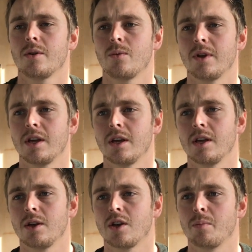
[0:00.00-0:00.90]

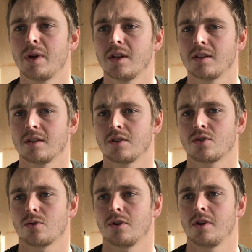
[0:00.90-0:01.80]
we competed at the
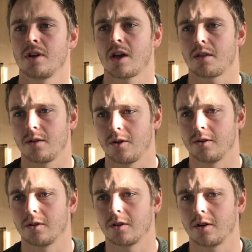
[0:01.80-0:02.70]
Sorter
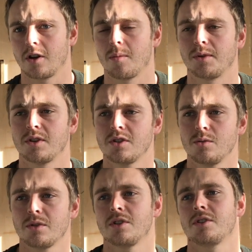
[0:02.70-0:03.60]
Decathlon
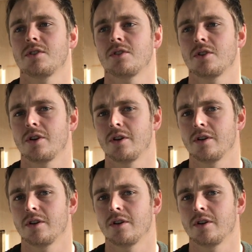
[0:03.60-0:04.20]
competition, which is